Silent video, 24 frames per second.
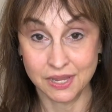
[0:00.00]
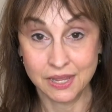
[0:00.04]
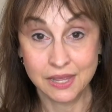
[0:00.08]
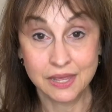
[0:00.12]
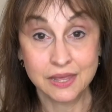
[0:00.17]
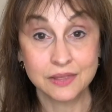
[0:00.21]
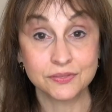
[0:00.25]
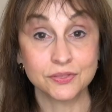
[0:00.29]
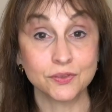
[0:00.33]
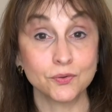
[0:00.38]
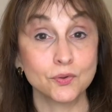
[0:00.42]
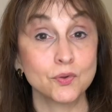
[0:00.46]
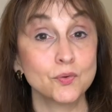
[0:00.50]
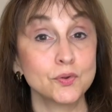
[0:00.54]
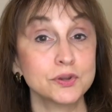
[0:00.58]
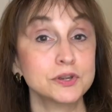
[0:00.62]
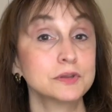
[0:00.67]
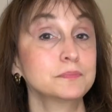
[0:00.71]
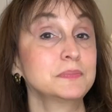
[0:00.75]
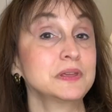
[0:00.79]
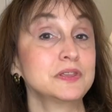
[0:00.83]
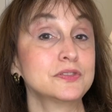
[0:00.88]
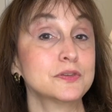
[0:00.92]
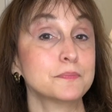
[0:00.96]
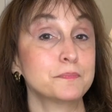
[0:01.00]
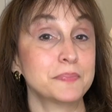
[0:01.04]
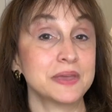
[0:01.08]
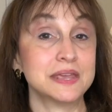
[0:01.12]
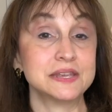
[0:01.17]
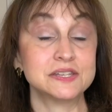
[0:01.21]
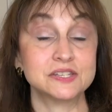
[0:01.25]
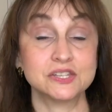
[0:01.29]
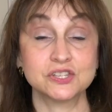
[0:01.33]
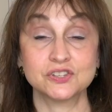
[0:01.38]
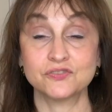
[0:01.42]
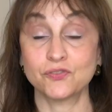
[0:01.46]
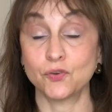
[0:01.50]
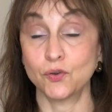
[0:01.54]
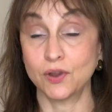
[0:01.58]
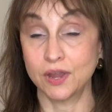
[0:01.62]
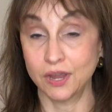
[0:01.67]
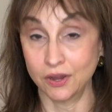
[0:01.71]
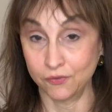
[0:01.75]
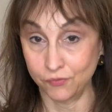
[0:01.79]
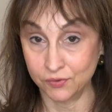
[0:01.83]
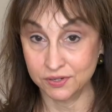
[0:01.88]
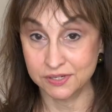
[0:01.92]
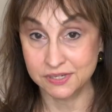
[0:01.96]
They're going to be the basis for
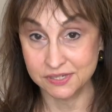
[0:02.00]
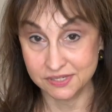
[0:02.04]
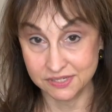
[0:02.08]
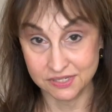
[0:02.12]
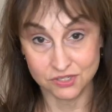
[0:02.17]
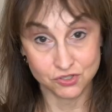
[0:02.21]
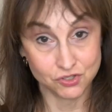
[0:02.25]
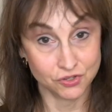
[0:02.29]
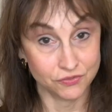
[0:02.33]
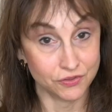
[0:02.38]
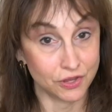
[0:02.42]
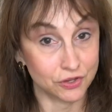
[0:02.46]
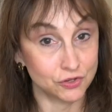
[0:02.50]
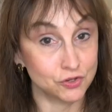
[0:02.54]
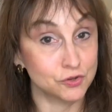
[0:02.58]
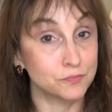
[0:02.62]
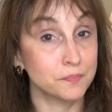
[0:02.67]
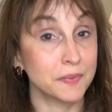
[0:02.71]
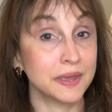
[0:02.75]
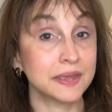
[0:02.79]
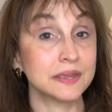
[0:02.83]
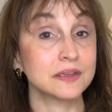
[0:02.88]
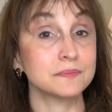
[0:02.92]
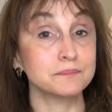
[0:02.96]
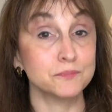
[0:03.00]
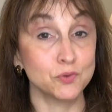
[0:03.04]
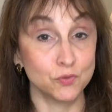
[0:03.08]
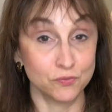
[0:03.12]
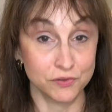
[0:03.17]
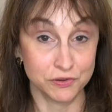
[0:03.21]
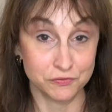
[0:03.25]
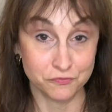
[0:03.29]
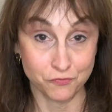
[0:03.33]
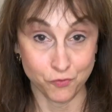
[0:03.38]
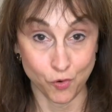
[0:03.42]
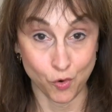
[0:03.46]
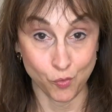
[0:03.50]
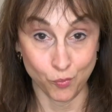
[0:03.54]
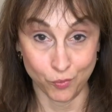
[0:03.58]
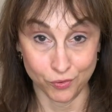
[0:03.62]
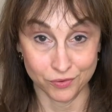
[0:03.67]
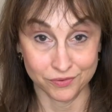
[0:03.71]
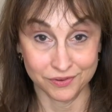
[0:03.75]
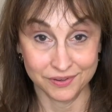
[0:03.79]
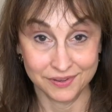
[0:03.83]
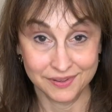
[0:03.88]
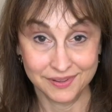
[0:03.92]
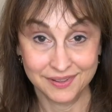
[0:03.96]
every decision that you make moving forward.
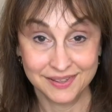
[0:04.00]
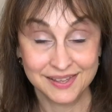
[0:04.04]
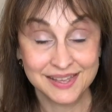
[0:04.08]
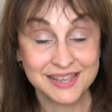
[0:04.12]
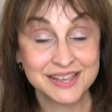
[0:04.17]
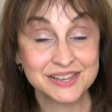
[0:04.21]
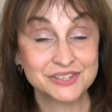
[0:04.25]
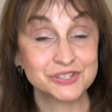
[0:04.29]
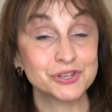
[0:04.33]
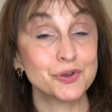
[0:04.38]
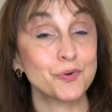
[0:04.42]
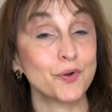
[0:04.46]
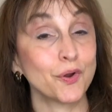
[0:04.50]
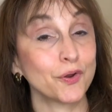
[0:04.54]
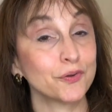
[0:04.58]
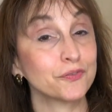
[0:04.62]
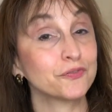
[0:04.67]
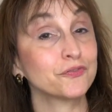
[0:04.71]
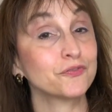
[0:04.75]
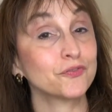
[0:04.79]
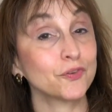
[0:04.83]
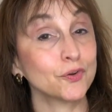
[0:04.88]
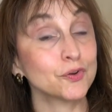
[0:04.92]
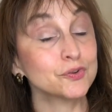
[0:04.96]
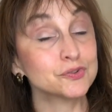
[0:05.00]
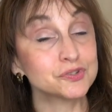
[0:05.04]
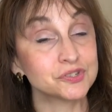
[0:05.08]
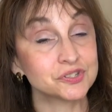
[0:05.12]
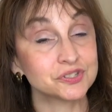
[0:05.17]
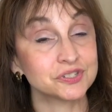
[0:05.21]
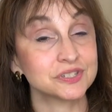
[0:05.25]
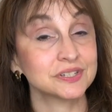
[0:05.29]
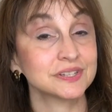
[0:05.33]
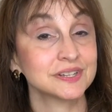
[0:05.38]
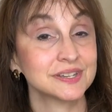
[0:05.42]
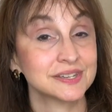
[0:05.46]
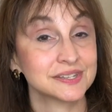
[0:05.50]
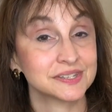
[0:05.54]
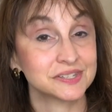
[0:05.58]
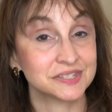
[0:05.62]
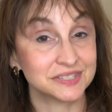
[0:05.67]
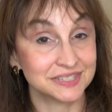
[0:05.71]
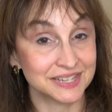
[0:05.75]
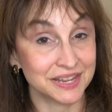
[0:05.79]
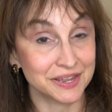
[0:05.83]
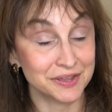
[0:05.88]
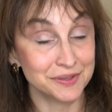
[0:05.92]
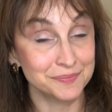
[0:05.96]
So our first
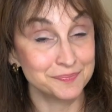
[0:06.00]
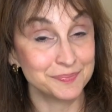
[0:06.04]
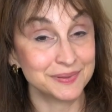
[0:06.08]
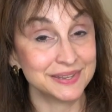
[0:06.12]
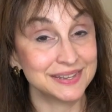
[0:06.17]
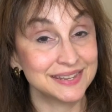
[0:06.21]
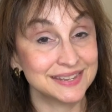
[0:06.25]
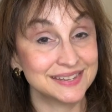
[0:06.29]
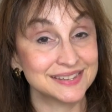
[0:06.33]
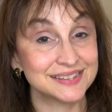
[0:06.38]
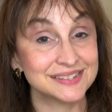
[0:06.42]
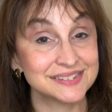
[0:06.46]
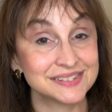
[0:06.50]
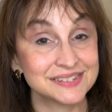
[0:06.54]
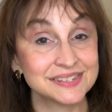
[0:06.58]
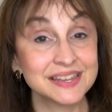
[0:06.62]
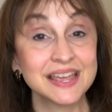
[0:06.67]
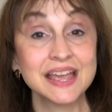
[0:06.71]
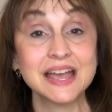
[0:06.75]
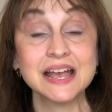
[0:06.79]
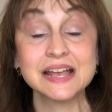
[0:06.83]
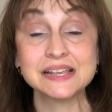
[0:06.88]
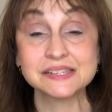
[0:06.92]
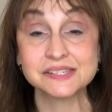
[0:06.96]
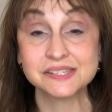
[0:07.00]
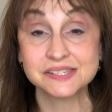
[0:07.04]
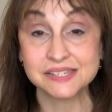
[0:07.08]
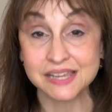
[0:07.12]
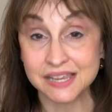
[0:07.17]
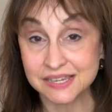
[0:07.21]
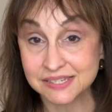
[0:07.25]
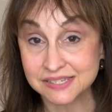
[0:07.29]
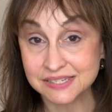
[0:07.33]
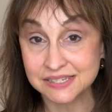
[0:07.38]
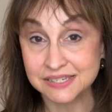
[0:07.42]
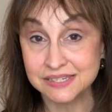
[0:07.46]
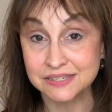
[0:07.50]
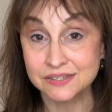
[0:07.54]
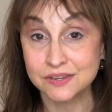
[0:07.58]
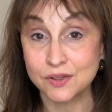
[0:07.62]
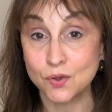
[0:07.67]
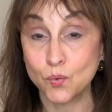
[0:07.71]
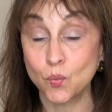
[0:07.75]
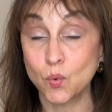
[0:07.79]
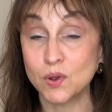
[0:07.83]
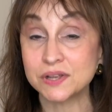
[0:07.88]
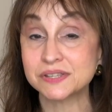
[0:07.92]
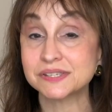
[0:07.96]
step is assessing
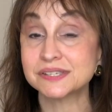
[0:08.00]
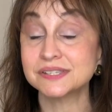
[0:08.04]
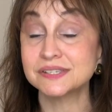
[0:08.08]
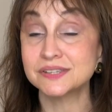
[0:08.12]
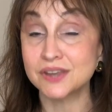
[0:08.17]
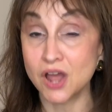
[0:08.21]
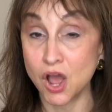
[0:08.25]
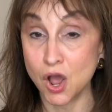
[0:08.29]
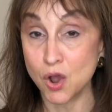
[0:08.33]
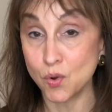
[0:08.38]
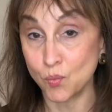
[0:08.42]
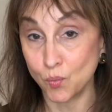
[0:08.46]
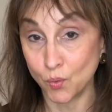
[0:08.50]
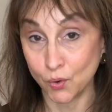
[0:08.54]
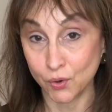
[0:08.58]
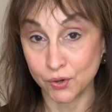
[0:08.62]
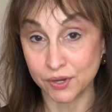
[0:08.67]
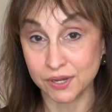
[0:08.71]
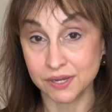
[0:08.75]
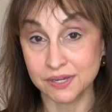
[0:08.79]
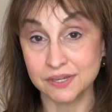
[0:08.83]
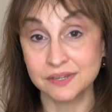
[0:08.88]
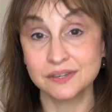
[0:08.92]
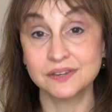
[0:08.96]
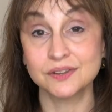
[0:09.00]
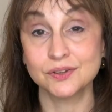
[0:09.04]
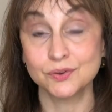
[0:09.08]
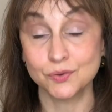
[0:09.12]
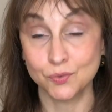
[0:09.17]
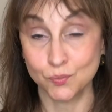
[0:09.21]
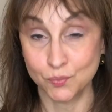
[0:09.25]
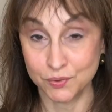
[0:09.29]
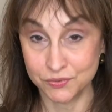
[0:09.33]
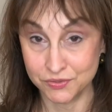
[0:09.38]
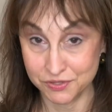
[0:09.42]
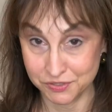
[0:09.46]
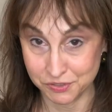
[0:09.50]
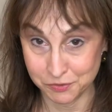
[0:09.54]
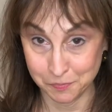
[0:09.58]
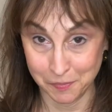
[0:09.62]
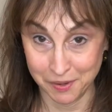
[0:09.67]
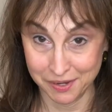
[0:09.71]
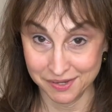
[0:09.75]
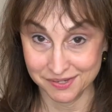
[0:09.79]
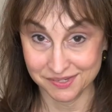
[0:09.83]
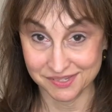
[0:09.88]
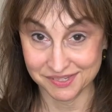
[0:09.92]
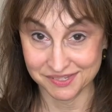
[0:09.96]
what's not working with the
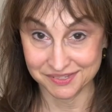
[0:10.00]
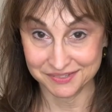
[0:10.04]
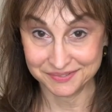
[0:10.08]
space.